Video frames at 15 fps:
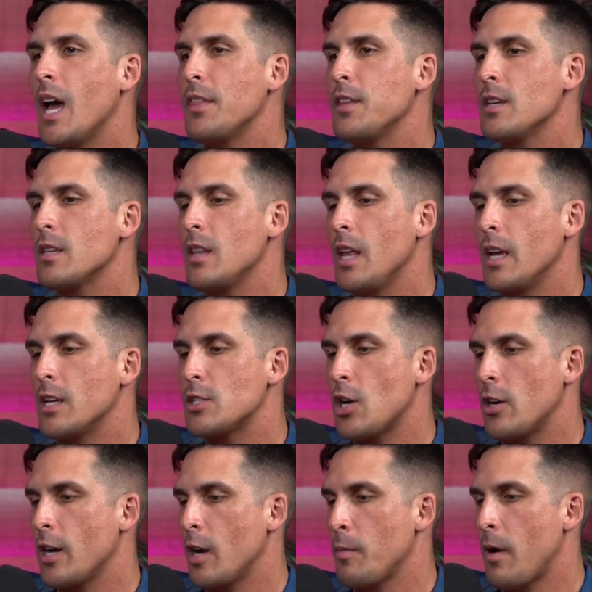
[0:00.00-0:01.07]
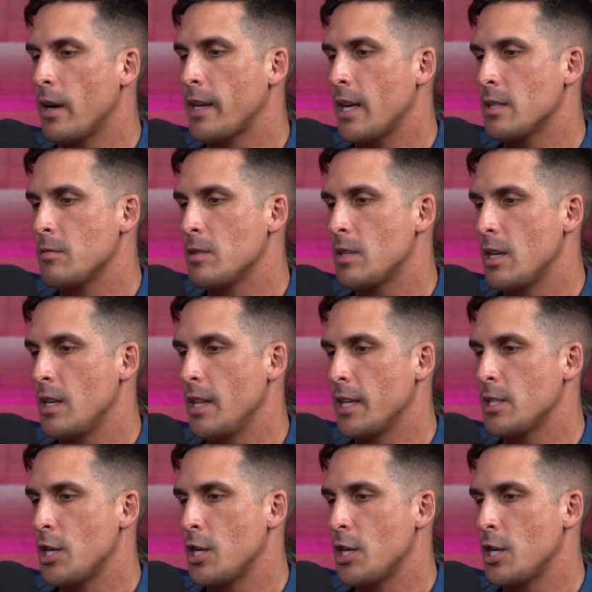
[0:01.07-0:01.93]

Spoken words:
I think like starting our podcast was like